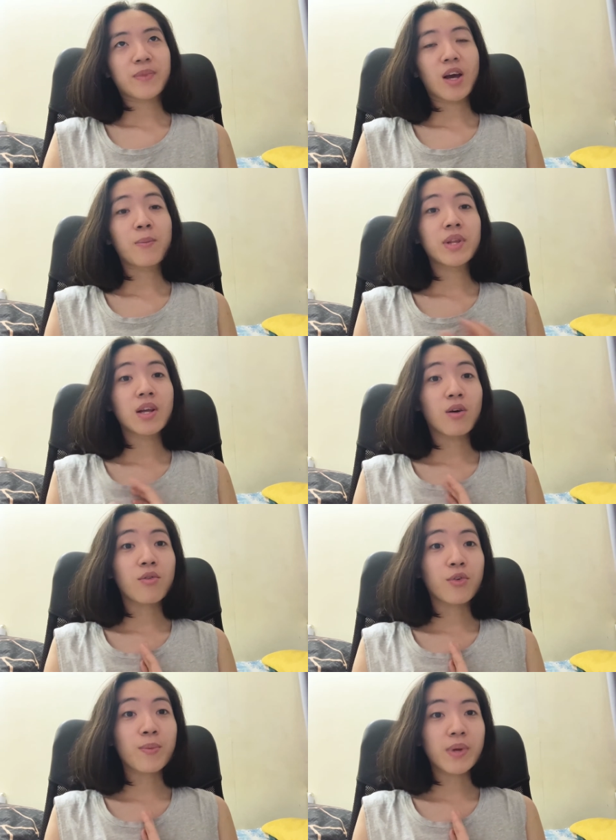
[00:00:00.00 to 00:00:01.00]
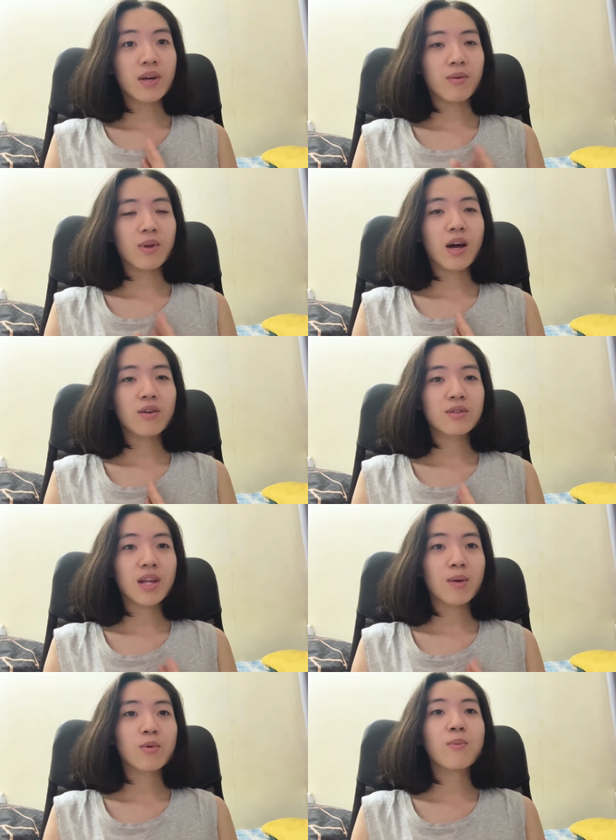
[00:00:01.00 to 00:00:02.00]
I mean, ako for me, wala akong
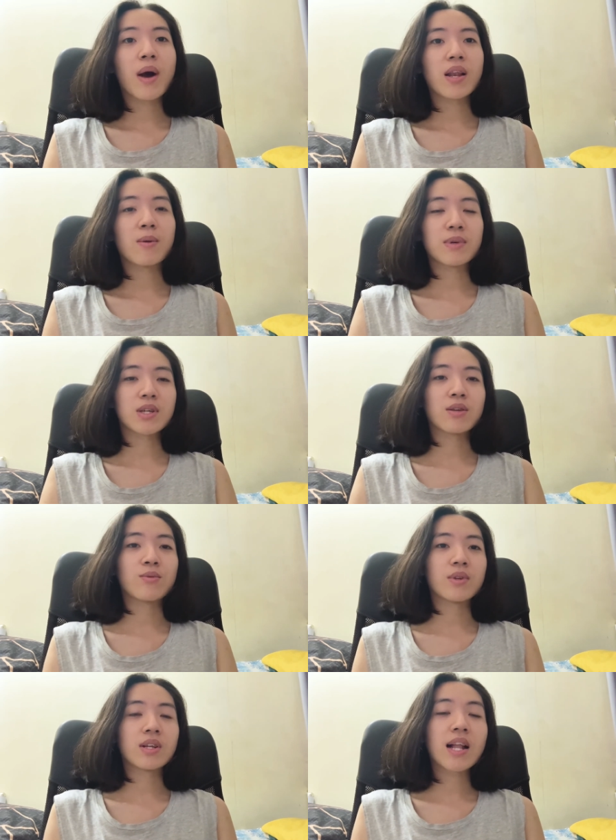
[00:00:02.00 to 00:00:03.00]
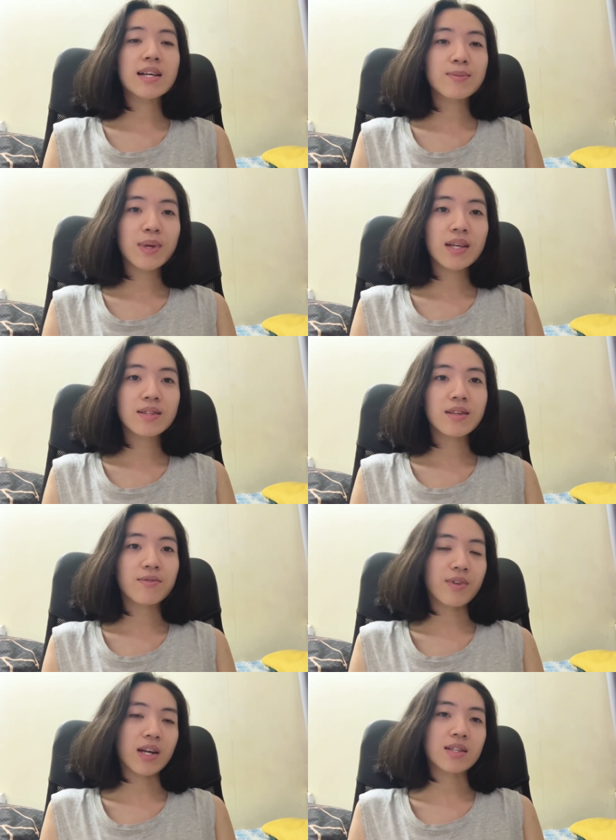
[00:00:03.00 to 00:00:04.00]
time gumala masyado with classmates
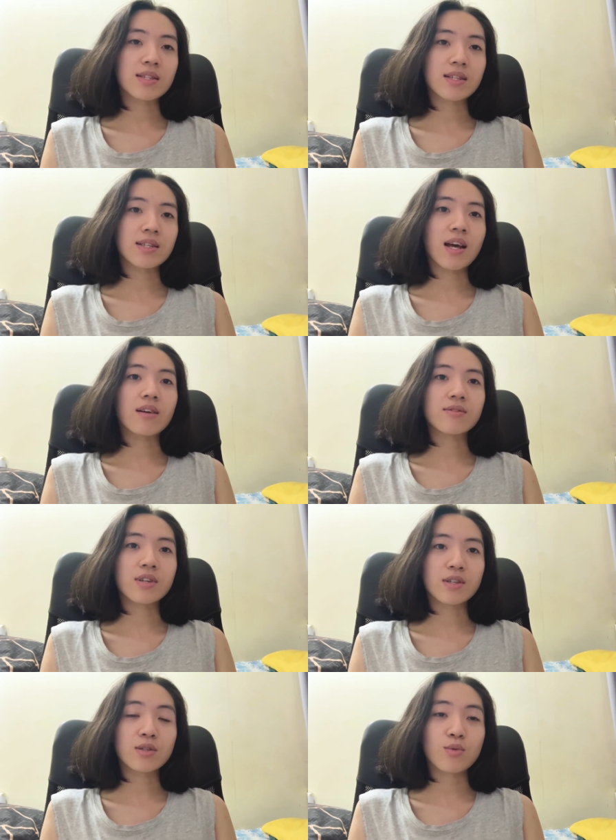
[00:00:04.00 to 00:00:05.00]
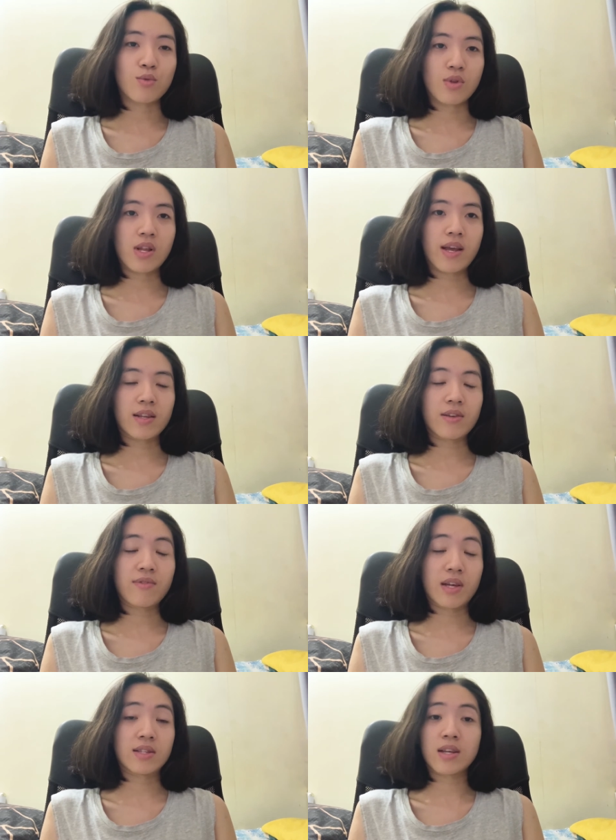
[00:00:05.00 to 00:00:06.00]
and friends kasi after school and
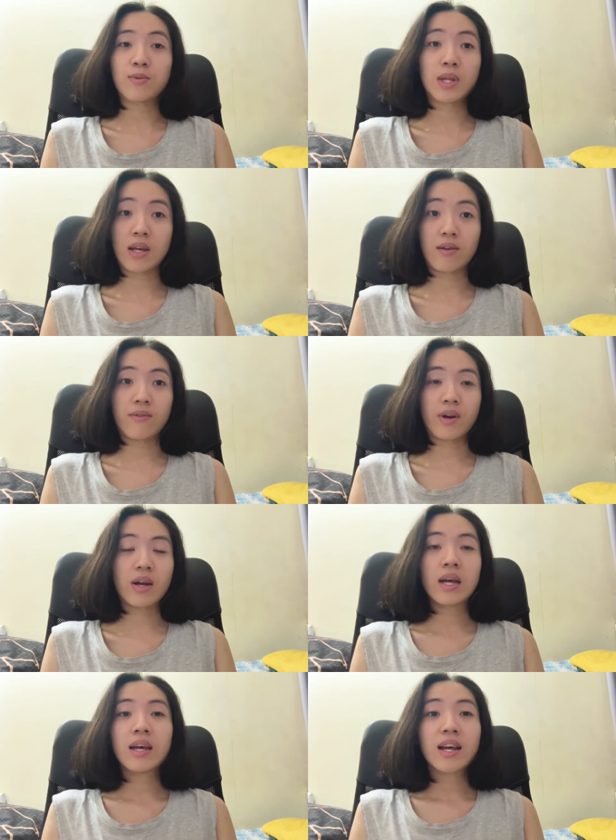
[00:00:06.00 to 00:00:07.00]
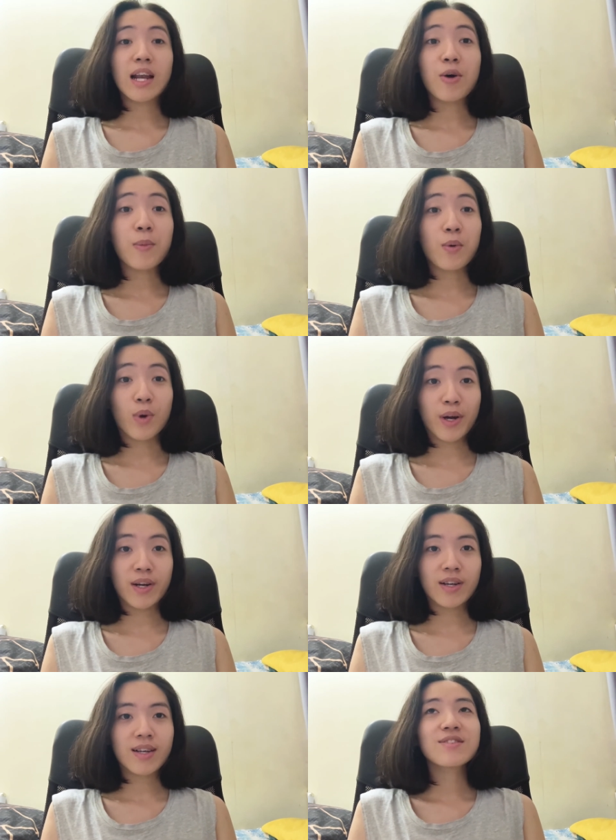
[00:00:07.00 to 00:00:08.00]
events and whatever, kaya ako mag-work.
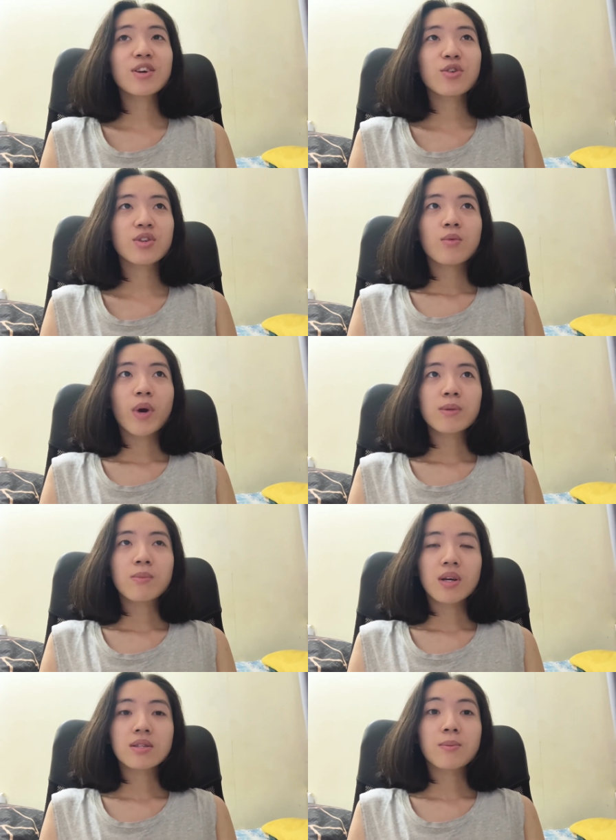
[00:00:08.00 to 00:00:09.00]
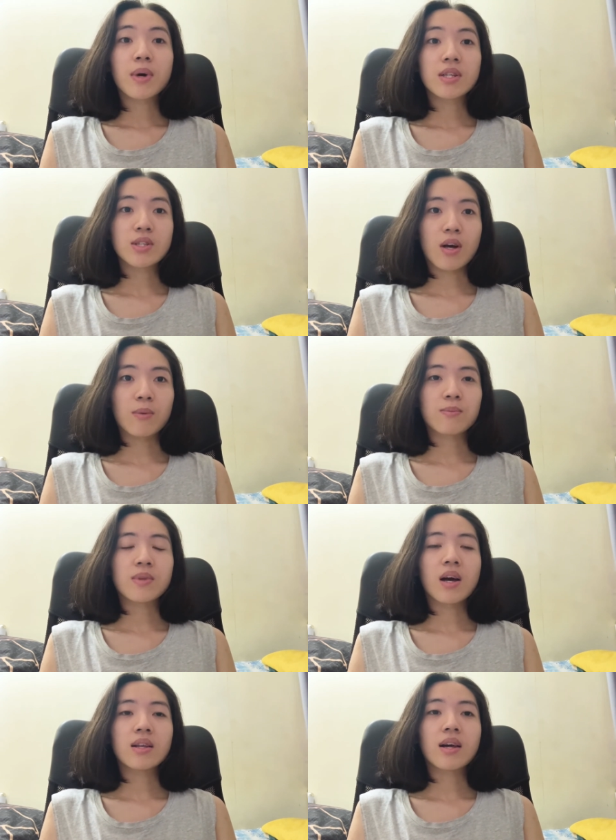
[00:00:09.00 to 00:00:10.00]
So, yun, White Musk, The Body Shop,
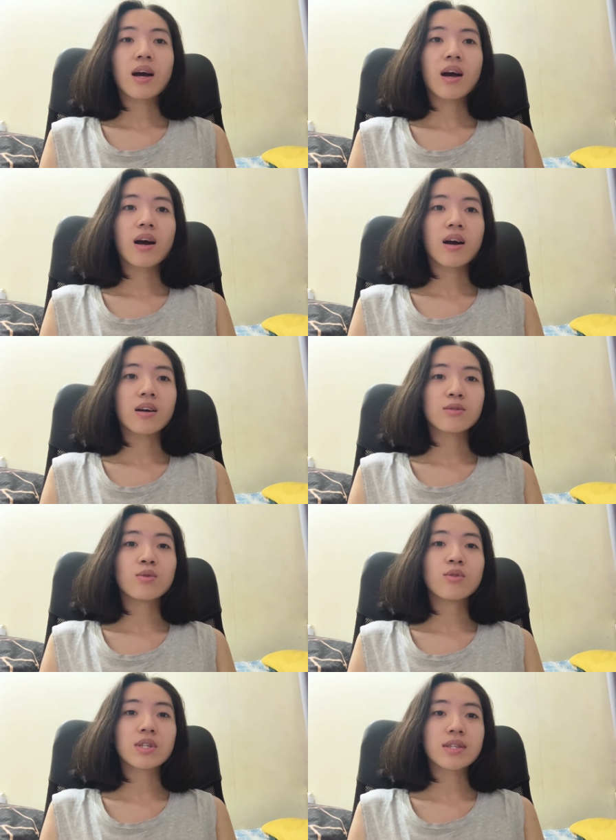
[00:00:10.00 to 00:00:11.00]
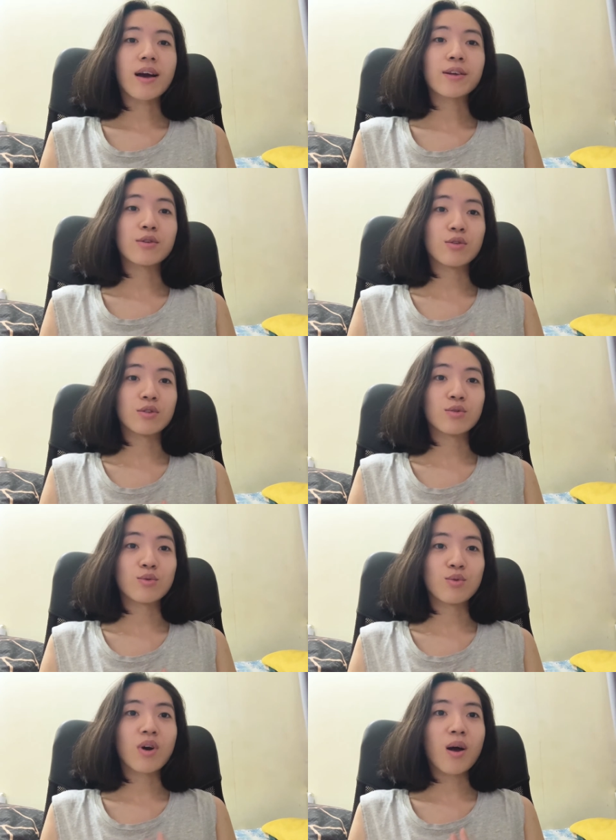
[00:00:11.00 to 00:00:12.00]
na nakakatulong siya sa akin noon
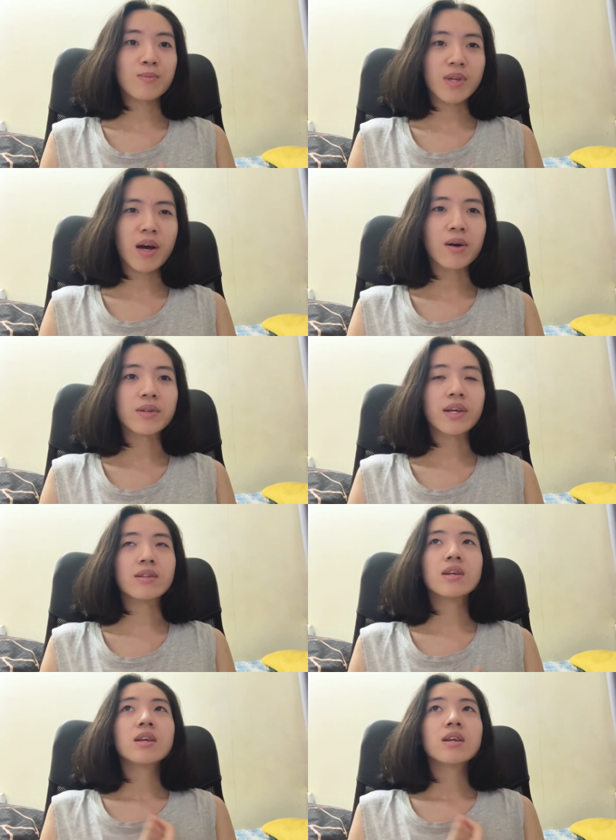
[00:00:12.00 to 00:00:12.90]
to calm down and